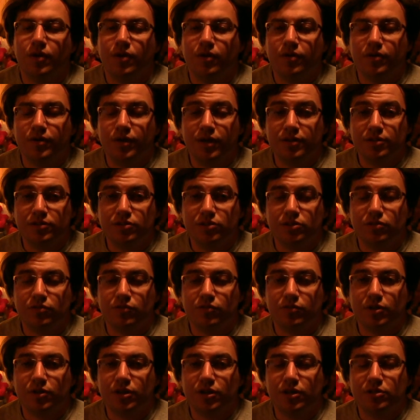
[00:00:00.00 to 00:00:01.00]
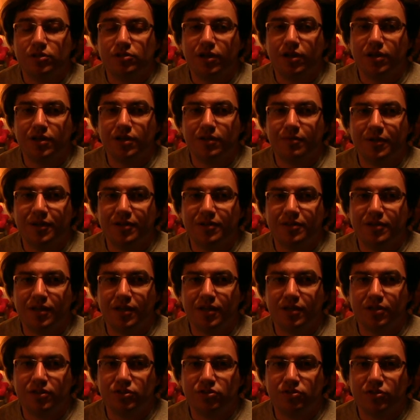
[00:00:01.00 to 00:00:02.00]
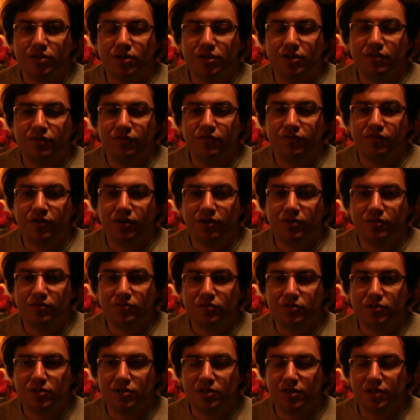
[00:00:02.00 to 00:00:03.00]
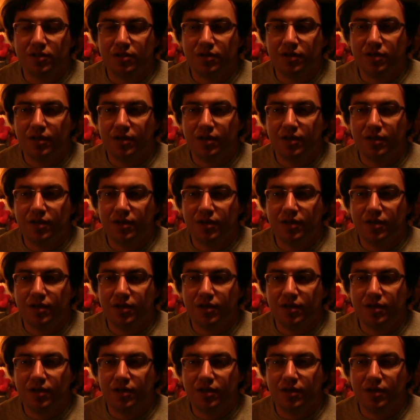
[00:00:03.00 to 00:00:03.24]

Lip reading: Okay, so we're going to talk about the Android phones